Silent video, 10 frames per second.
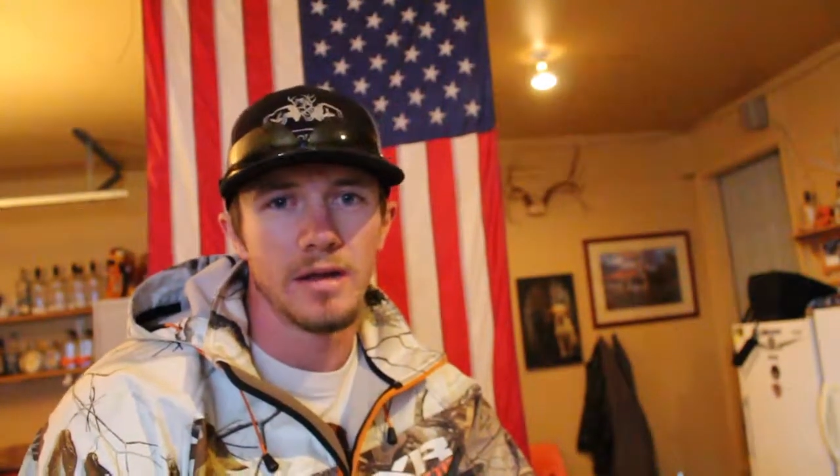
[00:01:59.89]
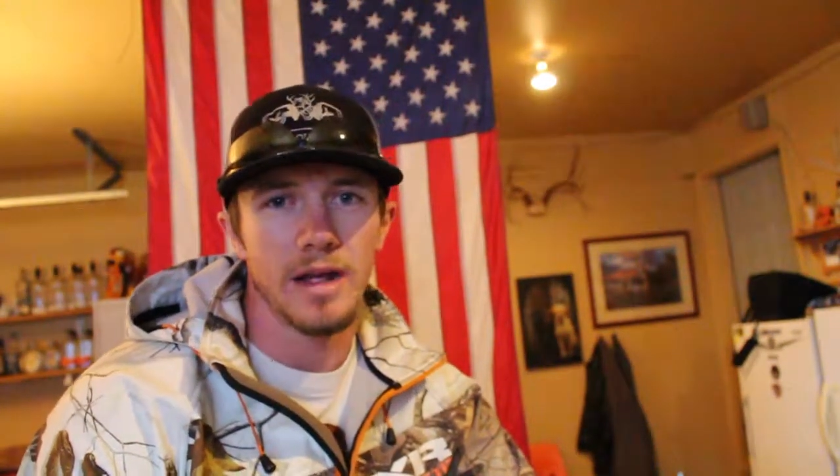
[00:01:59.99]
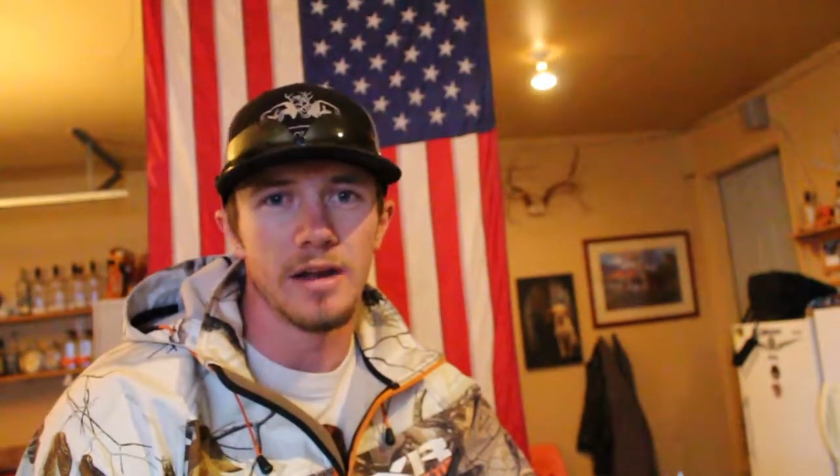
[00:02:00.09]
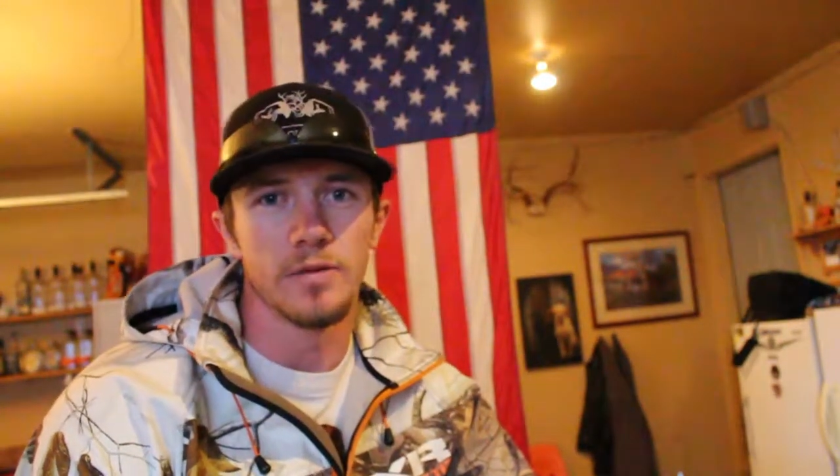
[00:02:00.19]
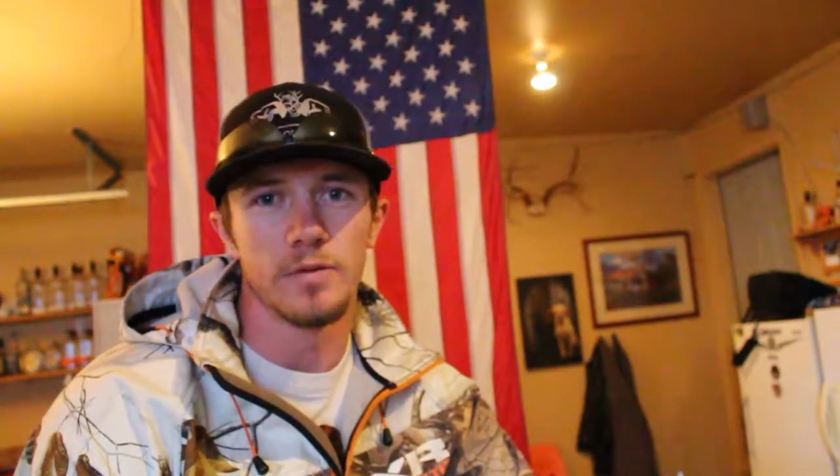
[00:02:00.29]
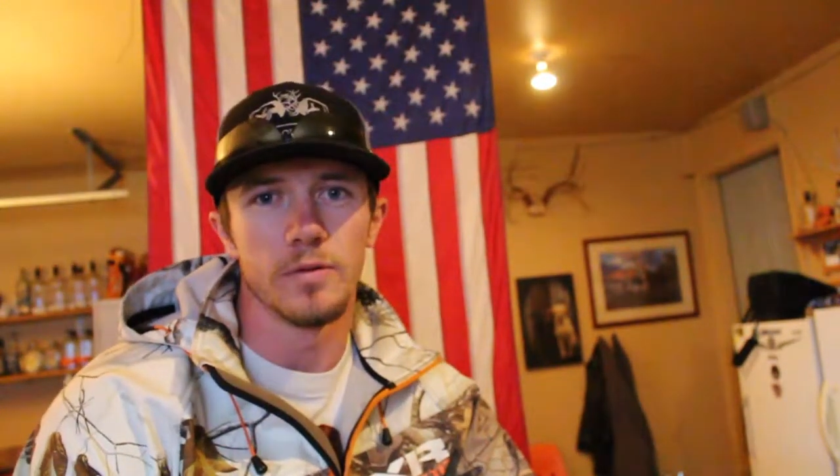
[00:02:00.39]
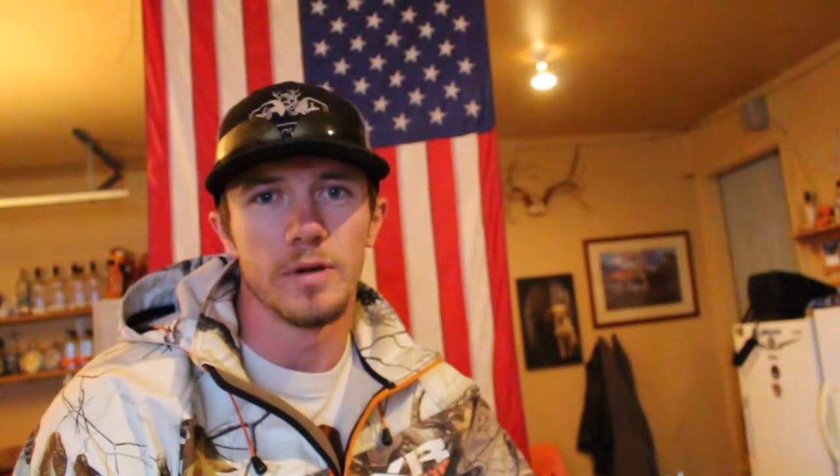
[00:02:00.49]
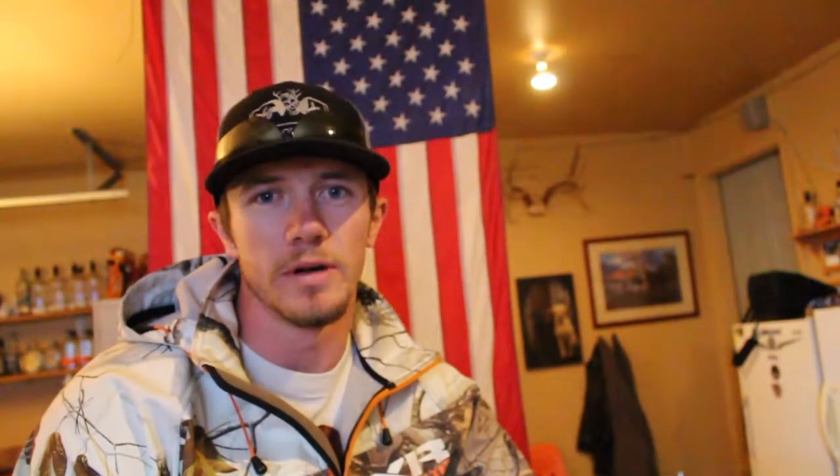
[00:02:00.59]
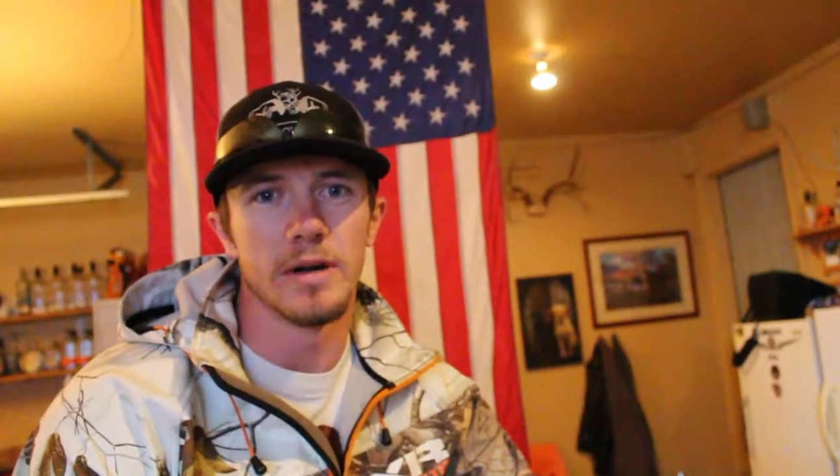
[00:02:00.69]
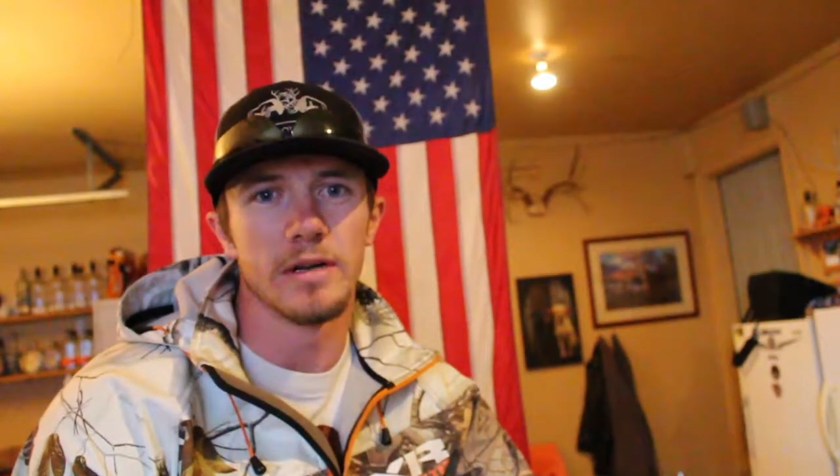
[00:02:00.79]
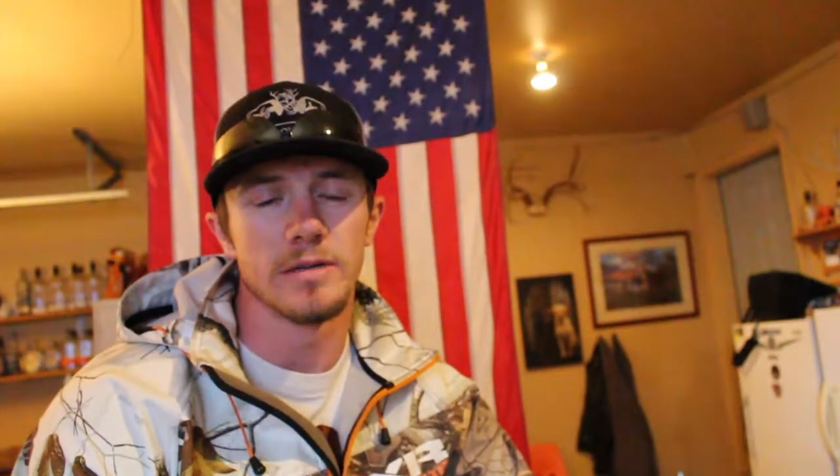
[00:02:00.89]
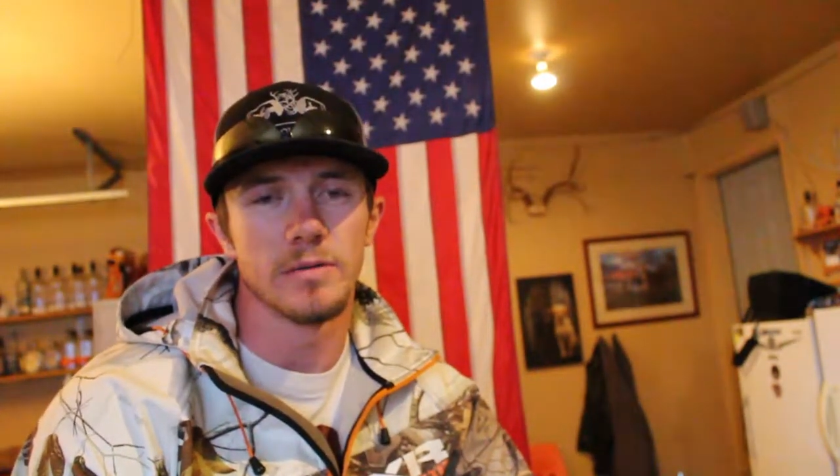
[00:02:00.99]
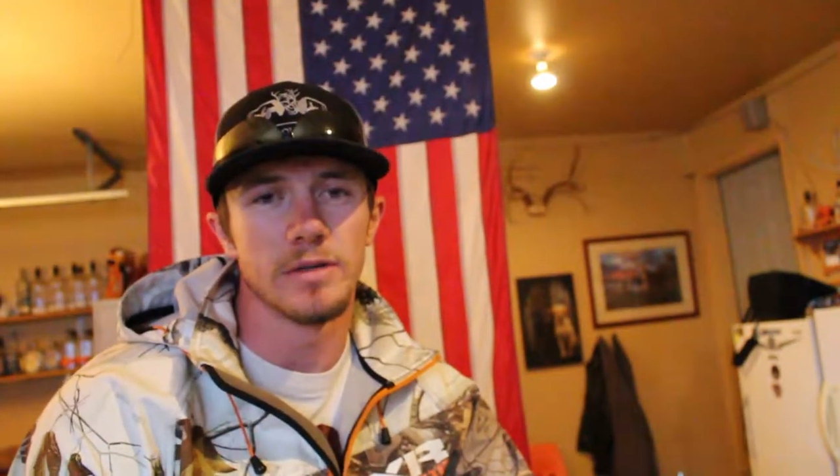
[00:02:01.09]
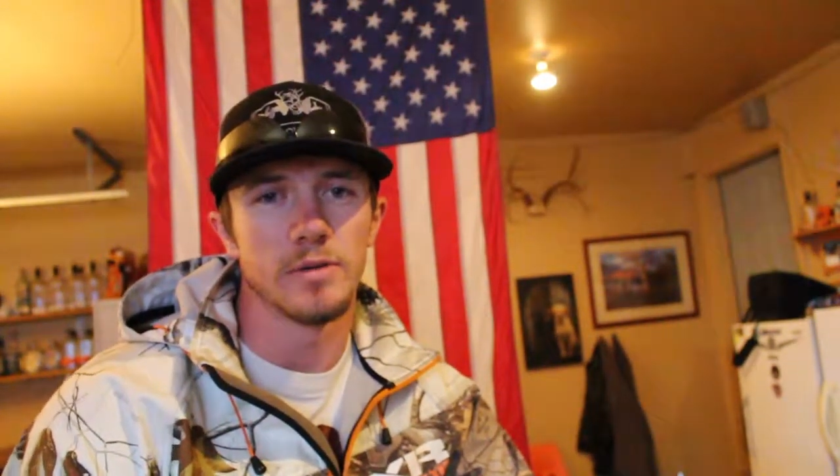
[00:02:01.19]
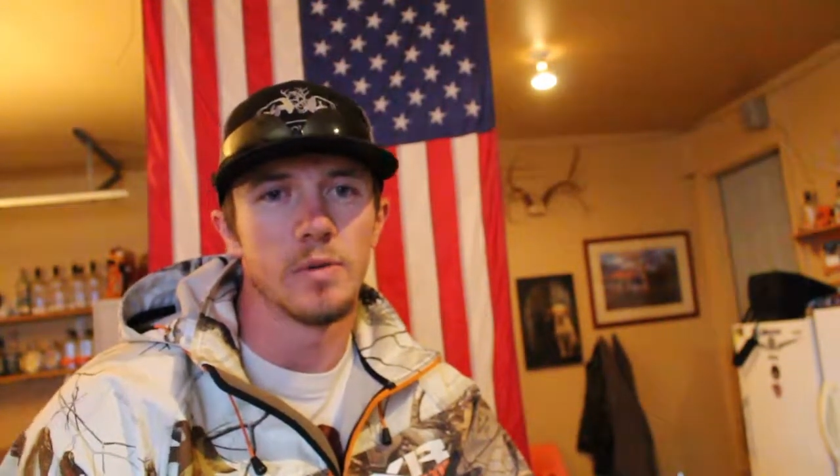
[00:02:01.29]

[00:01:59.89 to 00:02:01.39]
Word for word: kind of through the winter I went to